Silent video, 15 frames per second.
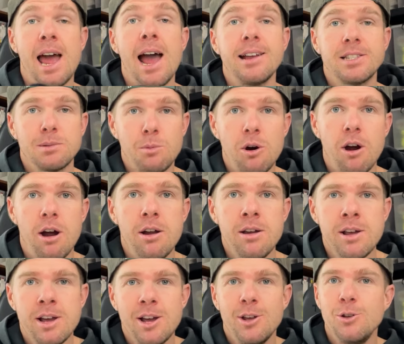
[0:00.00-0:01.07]
"Hey, tomorrow
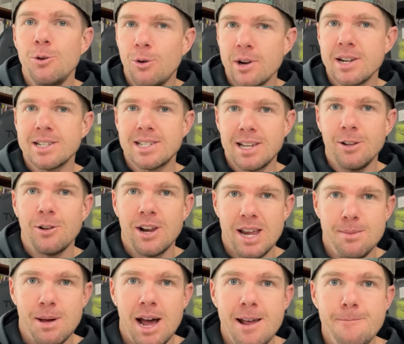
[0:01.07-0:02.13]
you're going to sell on
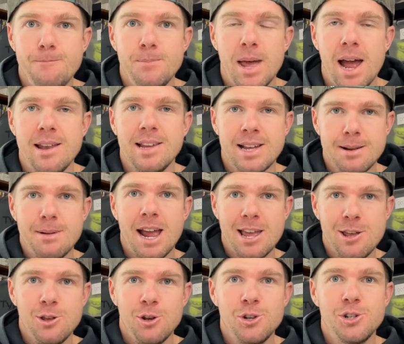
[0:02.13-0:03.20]
eBay and you're going to
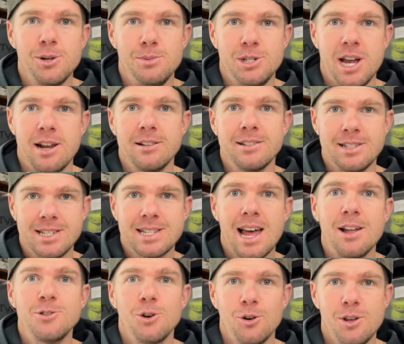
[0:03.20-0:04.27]
make a YouTube channel and
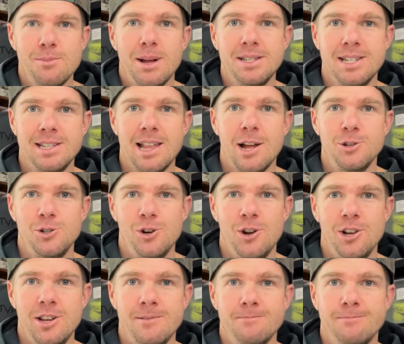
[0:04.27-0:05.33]
start documenting that
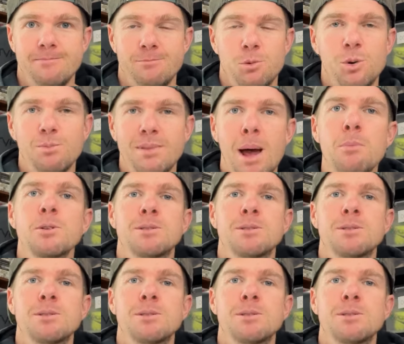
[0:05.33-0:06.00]
journey," well, that